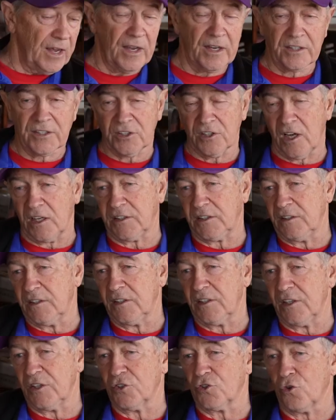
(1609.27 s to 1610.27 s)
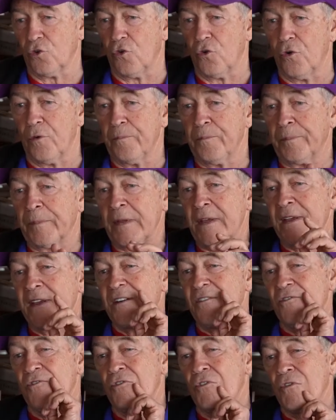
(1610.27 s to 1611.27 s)
how exciting it is or,
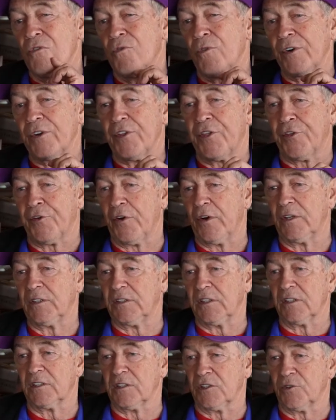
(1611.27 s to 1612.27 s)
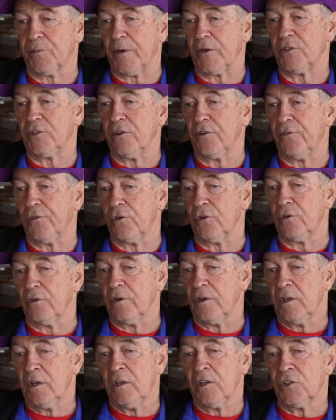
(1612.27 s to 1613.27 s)
or what a thrill it is, especially if
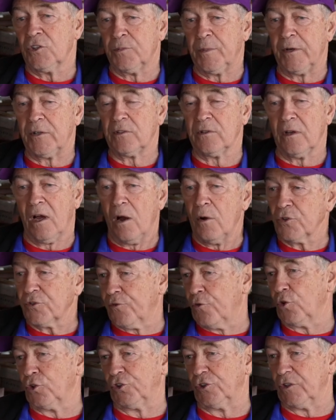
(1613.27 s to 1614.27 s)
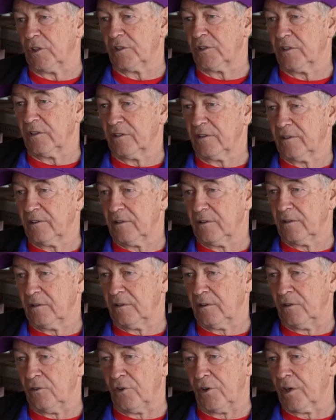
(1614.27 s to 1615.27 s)
you, especially, I was fortunate.
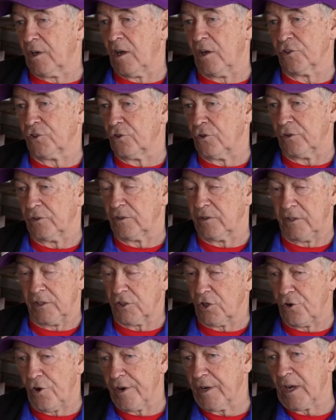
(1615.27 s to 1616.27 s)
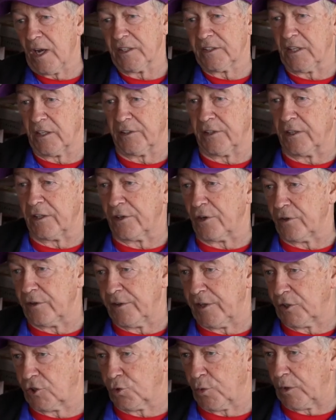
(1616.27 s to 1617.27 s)
A lot of guys aren't. There's a lot of guys out there that,
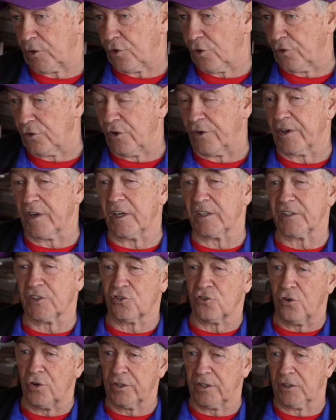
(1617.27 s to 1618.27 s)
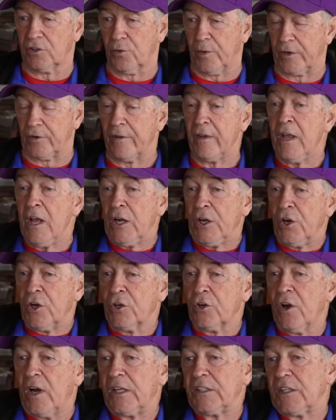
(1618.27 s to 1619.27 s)
that sweat hard, a lot of guys that can't get the weight off, a lot
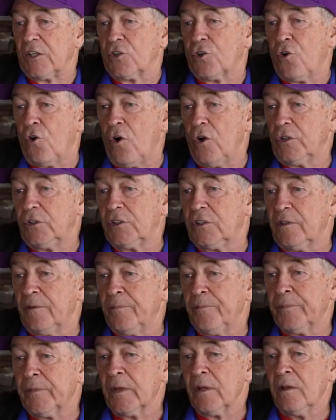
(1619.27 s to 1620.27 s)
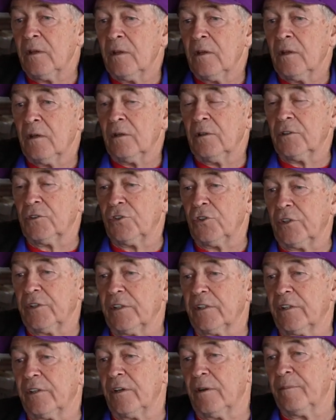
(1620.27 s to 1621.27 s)
of guys that can't. It's not
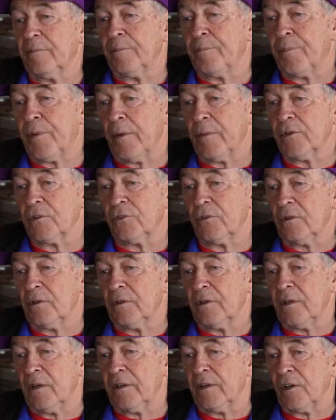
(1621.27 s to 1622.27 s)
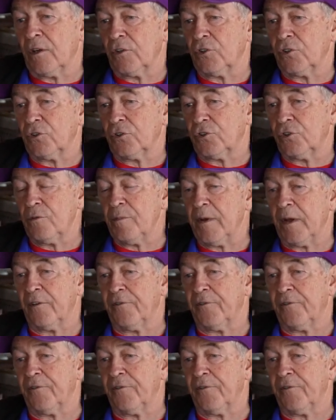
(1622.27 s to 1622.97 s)
that they don't, probably, and it shouldn't be